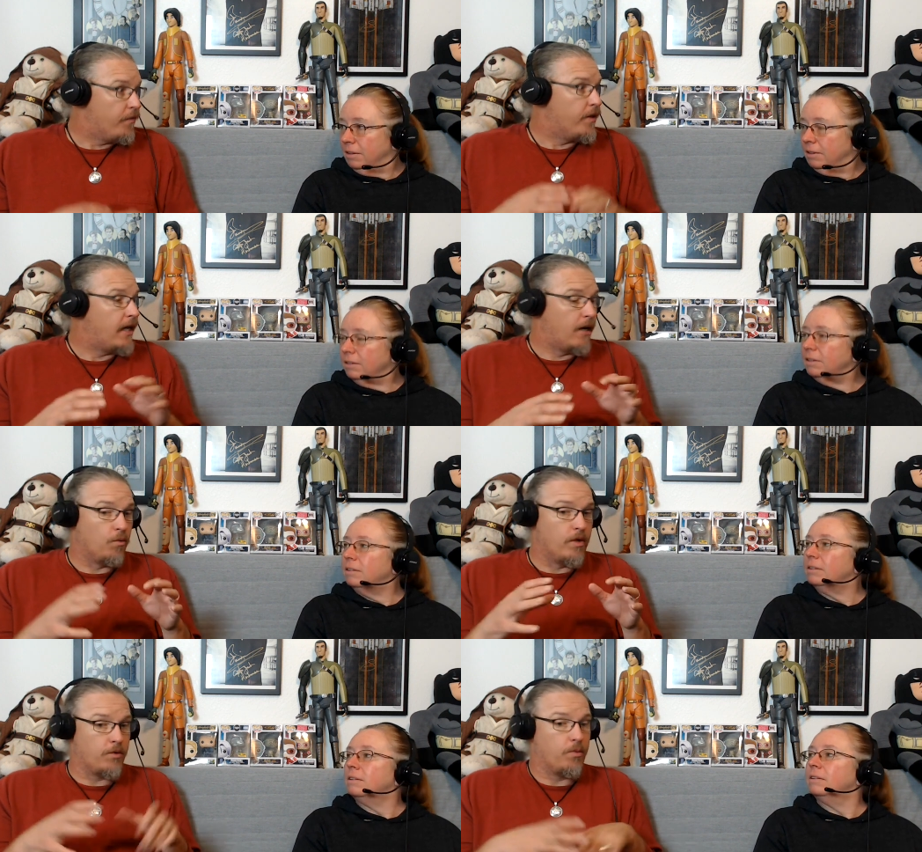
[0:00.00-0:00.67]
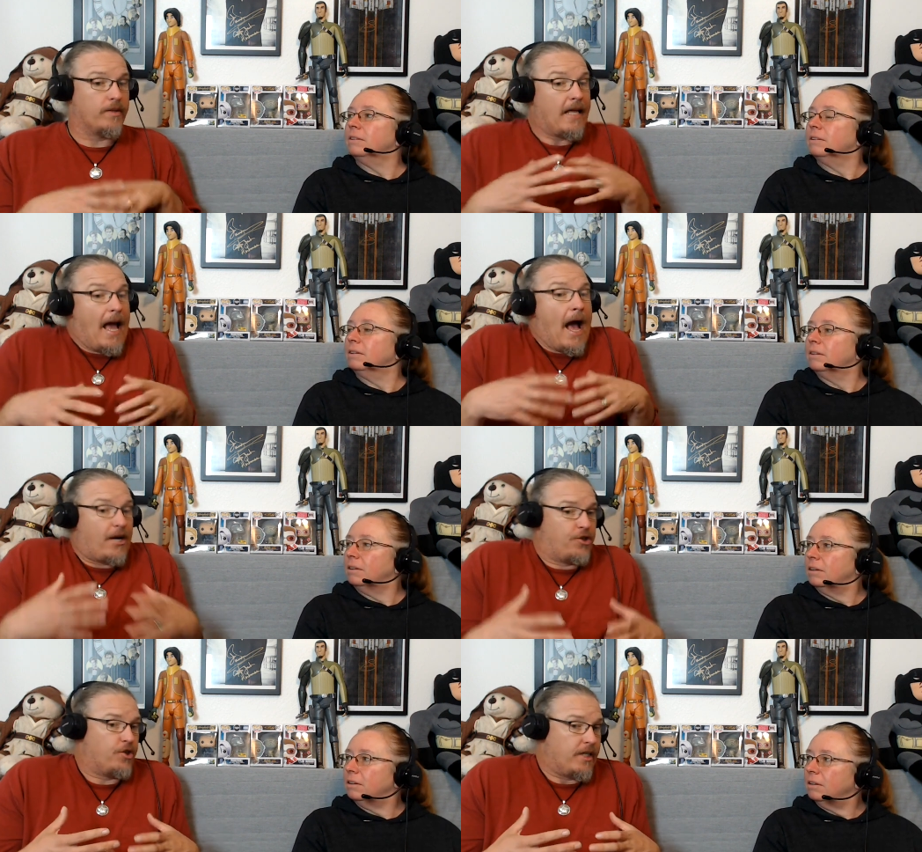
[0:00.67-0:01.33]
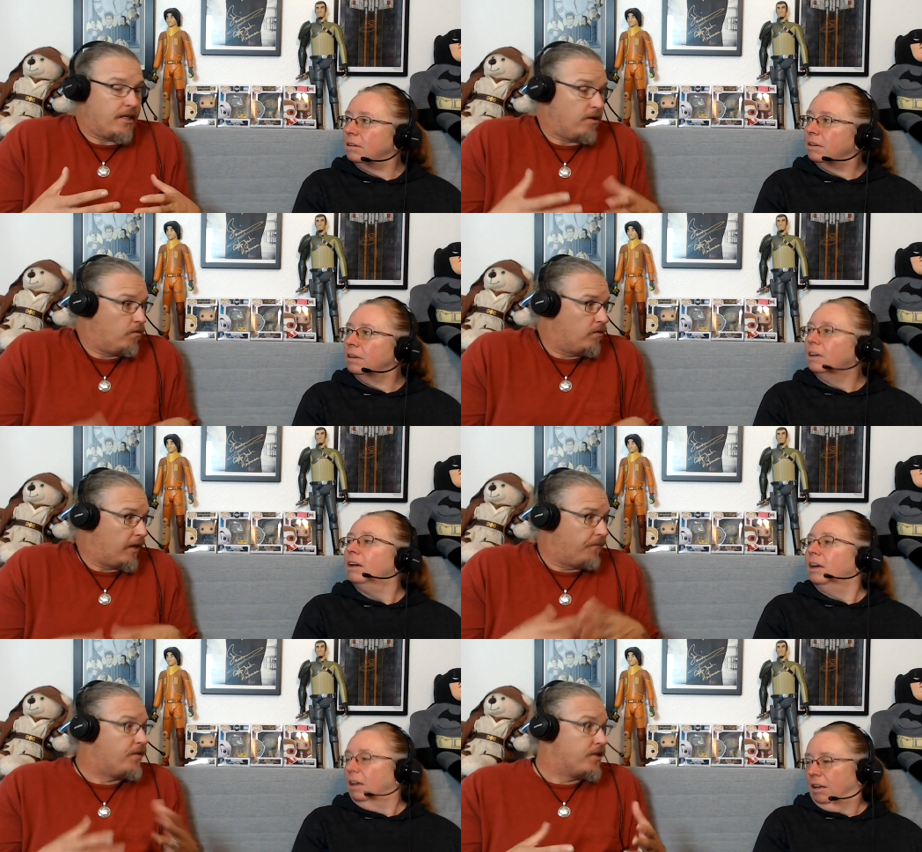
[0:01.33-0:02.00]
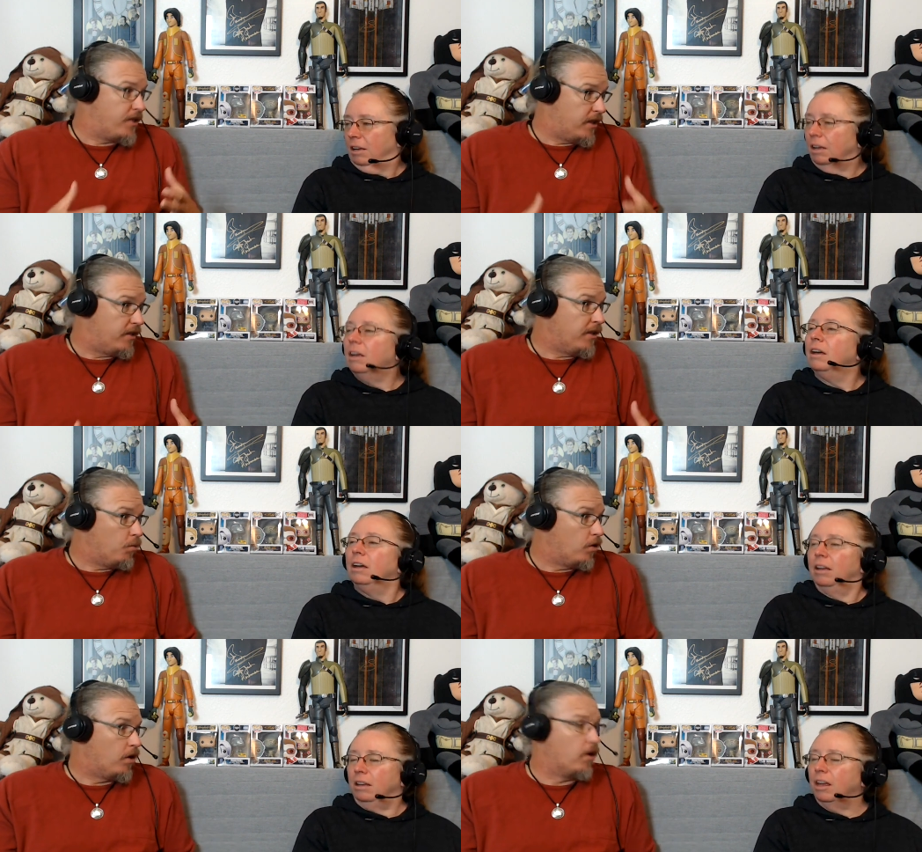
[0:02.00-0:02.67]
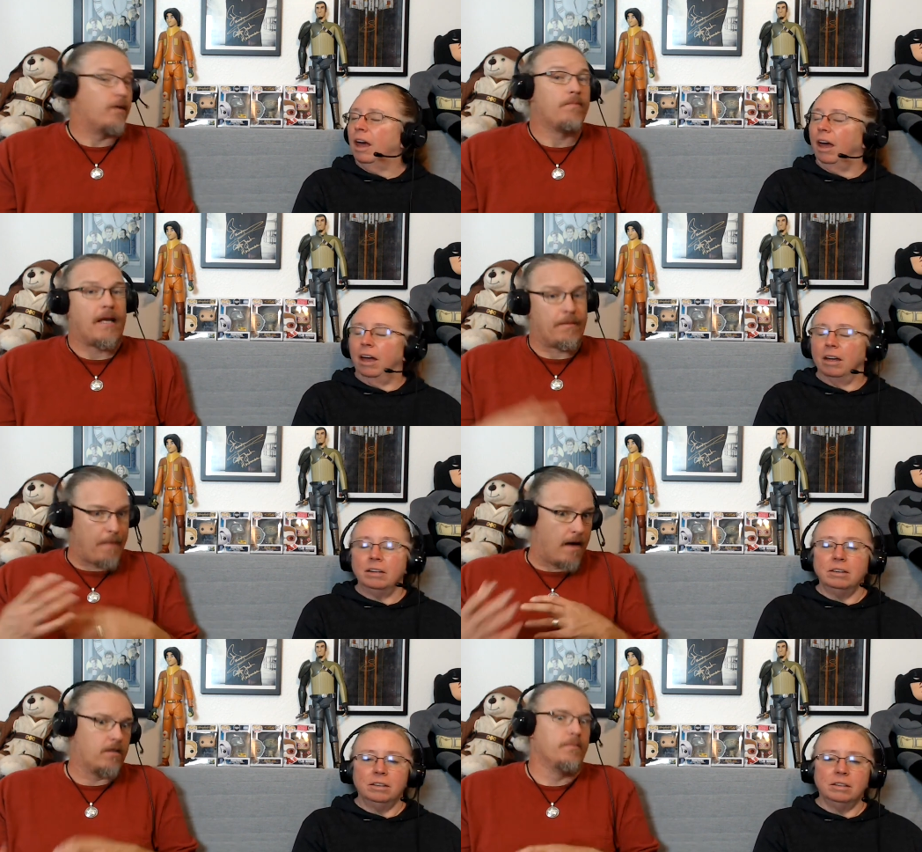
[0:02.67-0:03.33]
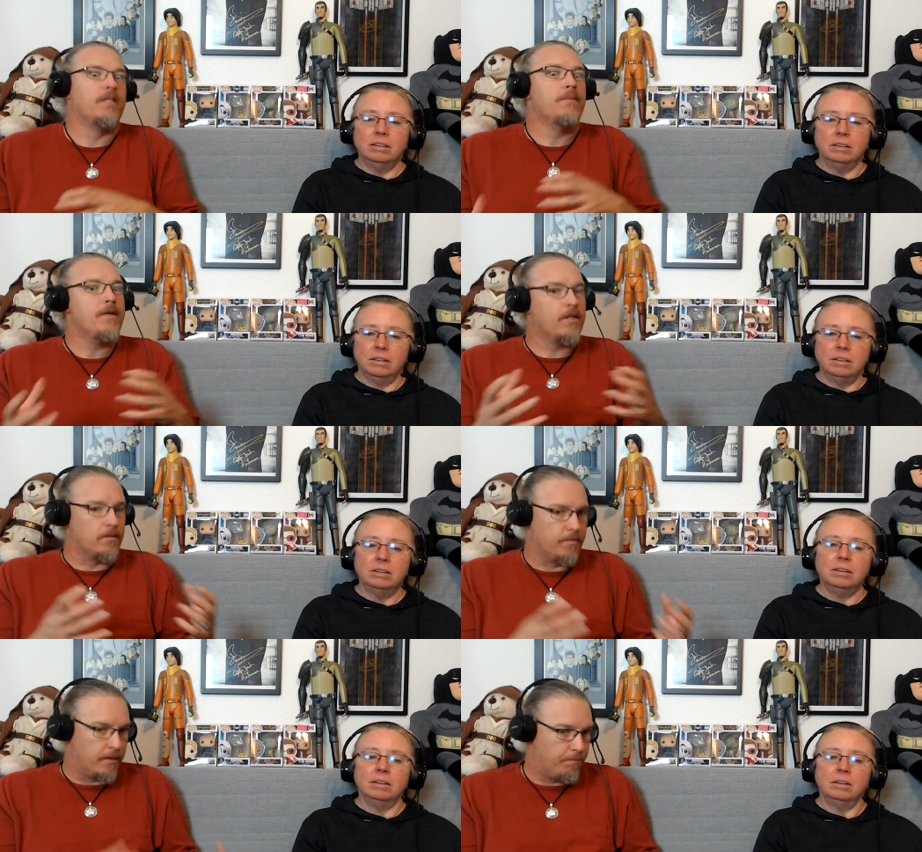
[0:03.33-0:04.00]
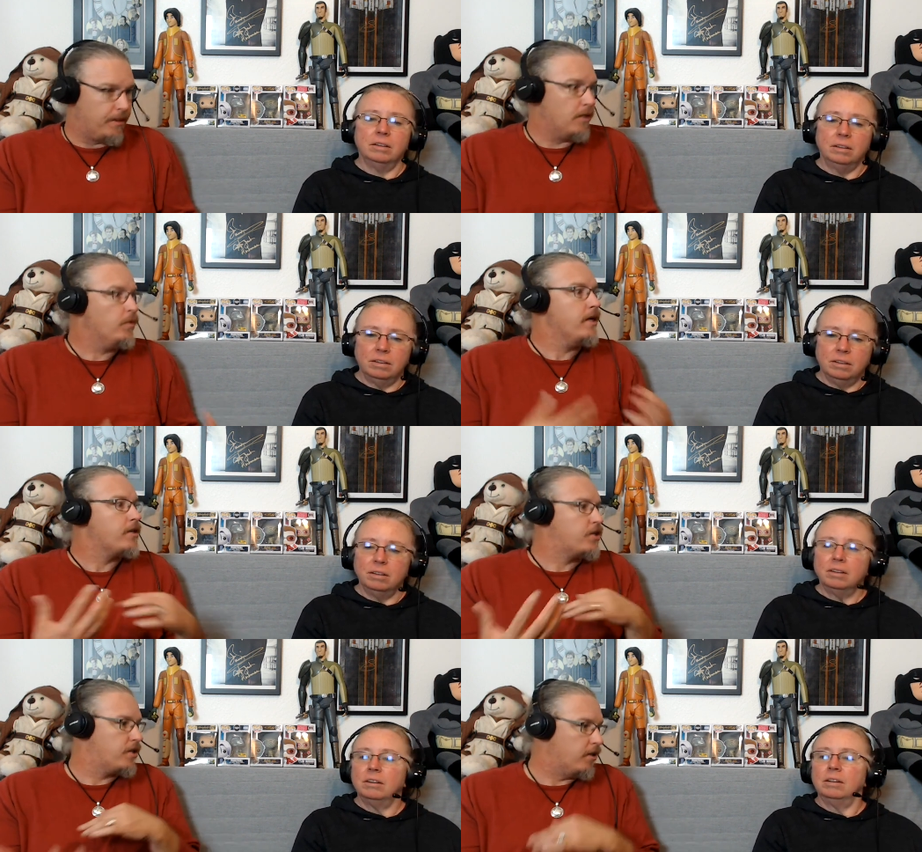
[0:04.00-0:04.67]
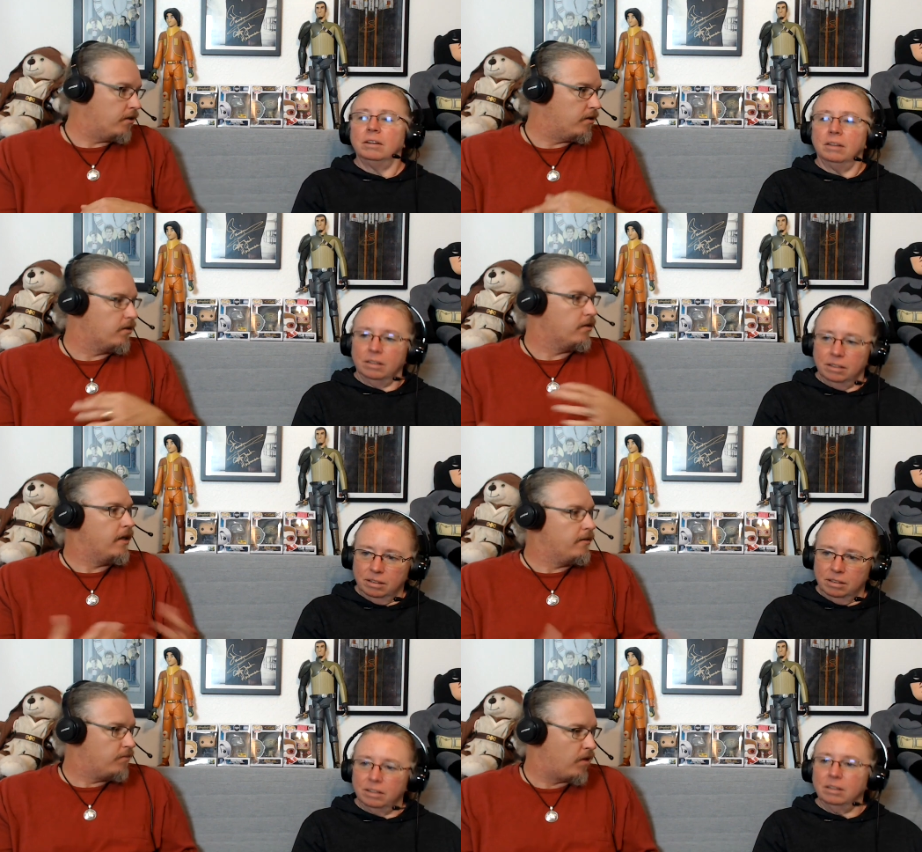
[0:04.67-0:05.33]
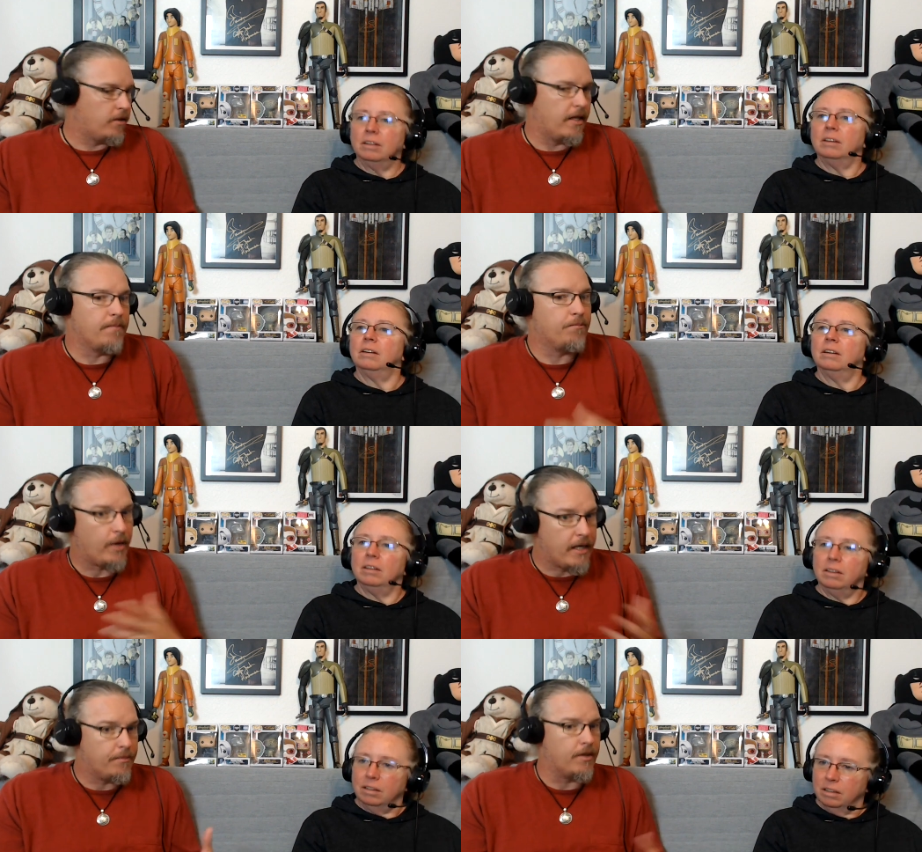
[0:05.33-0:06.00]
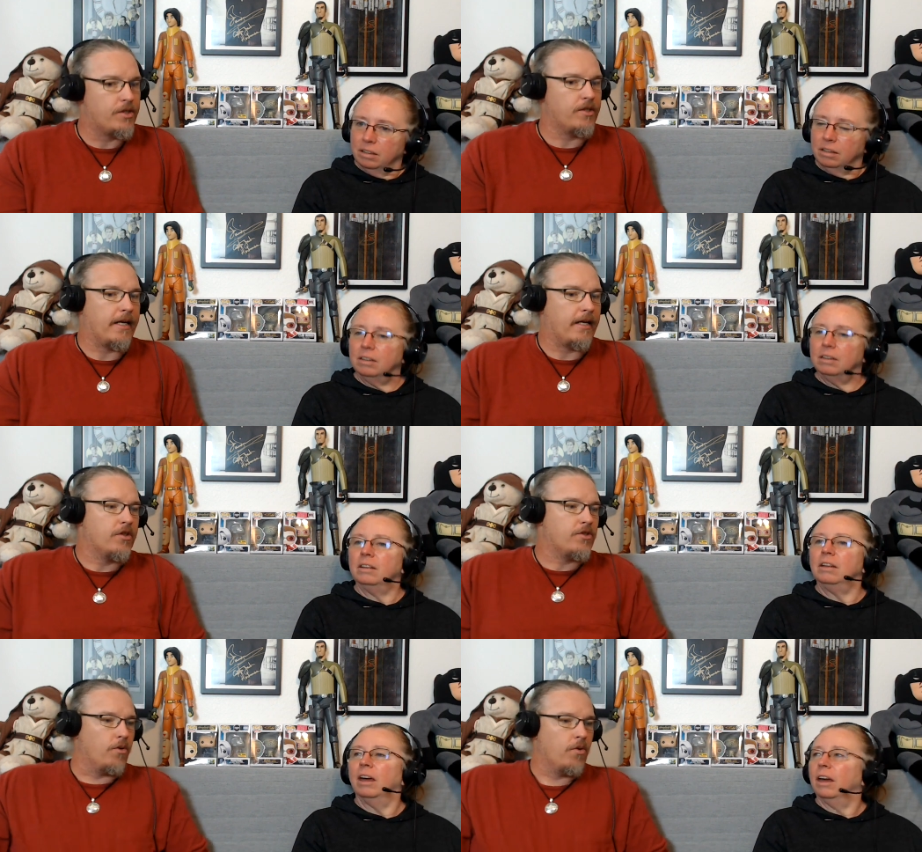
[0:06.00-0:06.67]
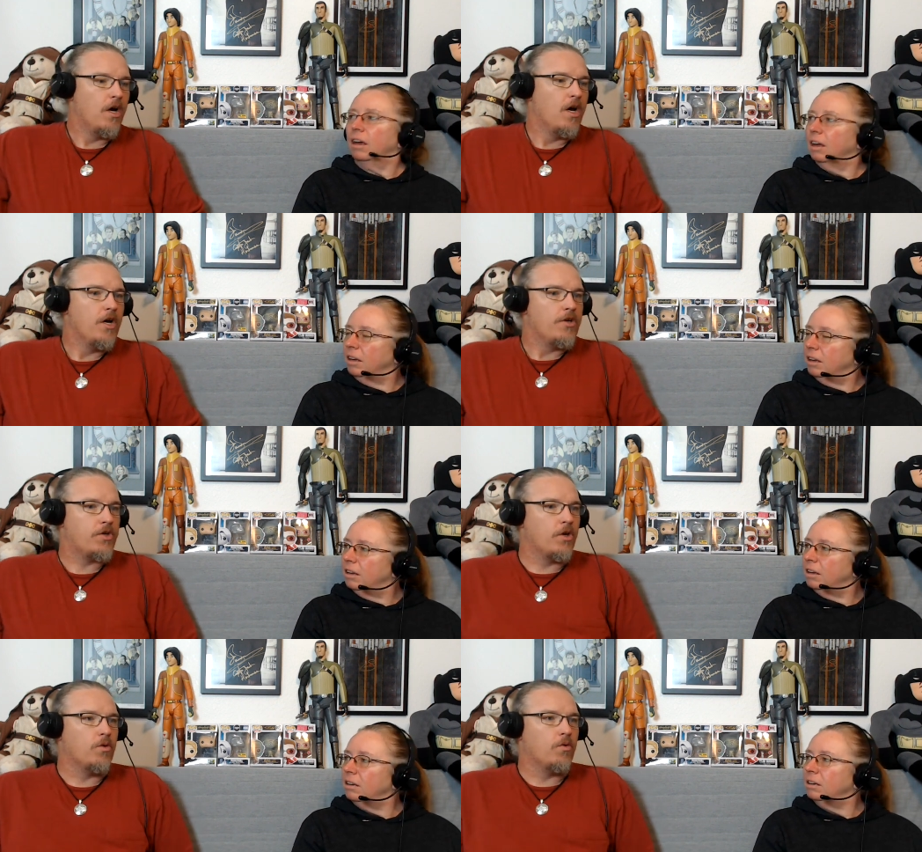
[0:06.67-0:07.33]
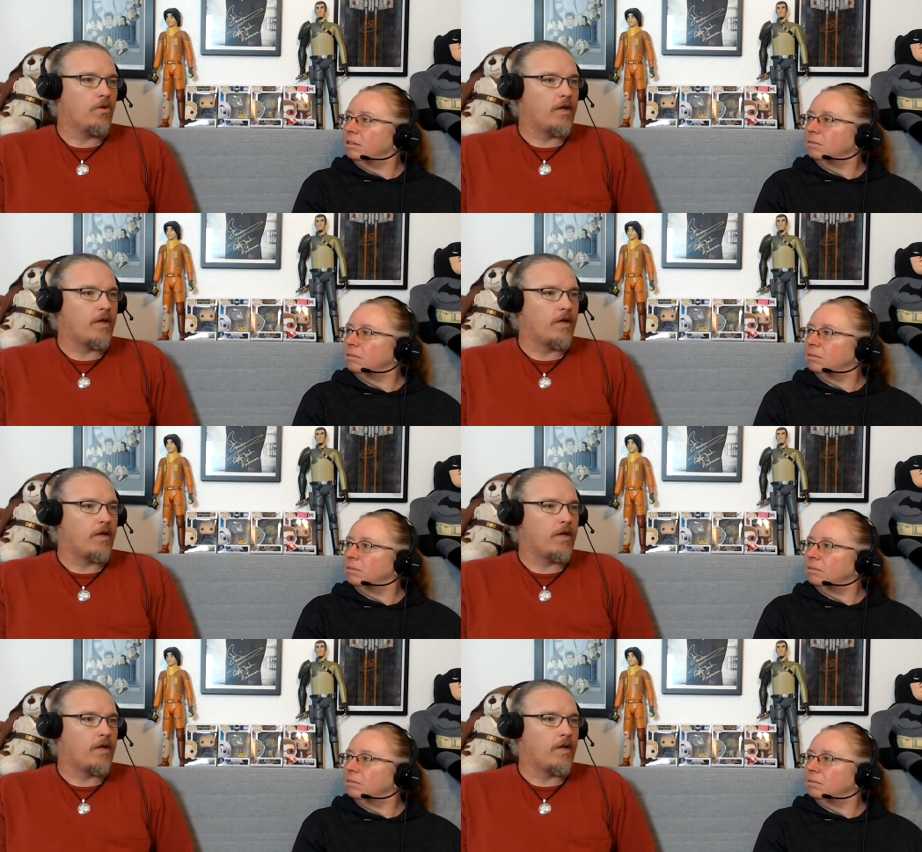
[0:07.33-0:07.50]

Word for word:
Speaker 1: Than I was what they actually like physically were. Yeah. And, like Malcolm in the Middle and Bewitched and and all and Brady Bunch and like so yeah. so